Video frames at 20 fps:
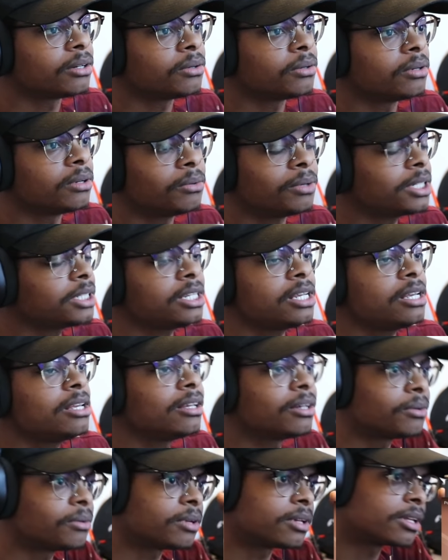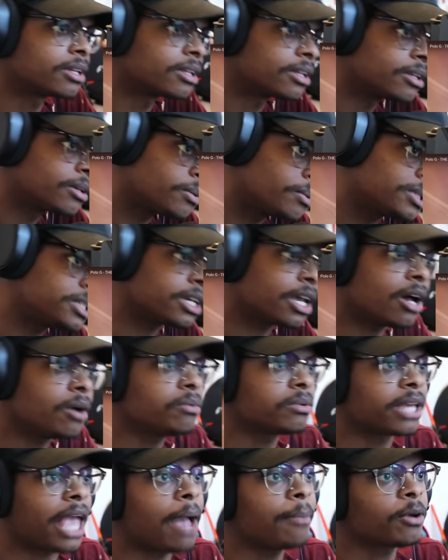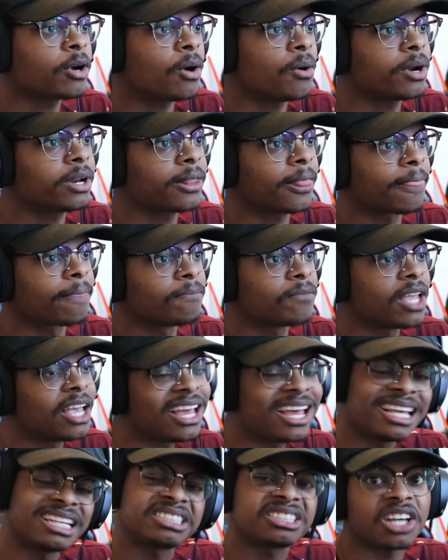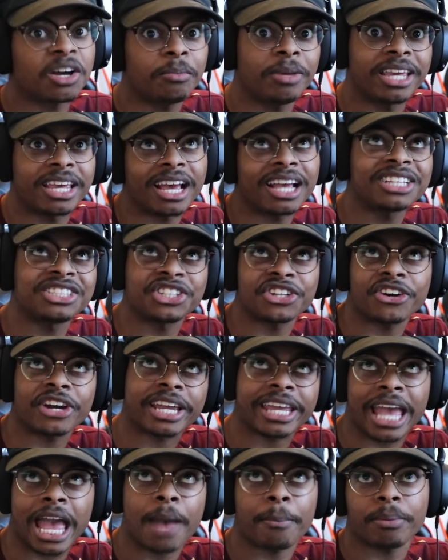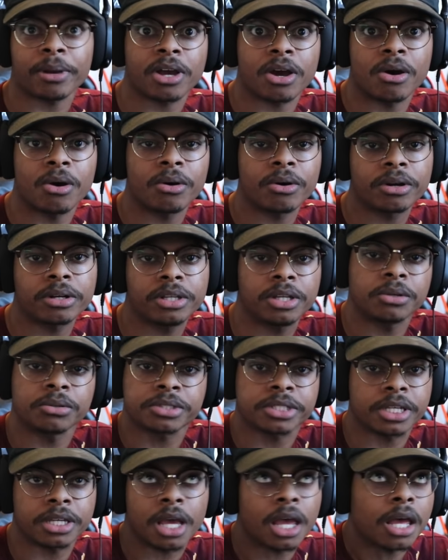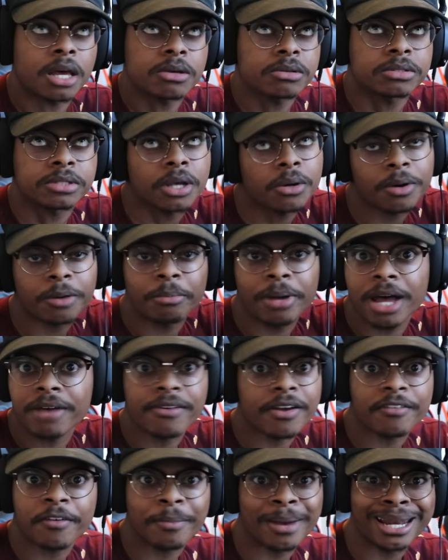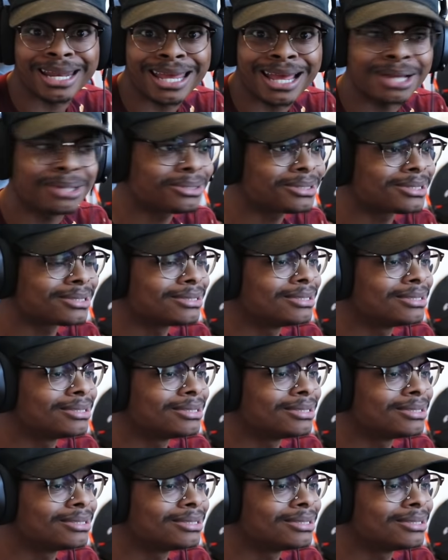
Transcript: What is he? What's a goat? Capricorn? So because you're a Capricorn, you sit oh so above everybody else?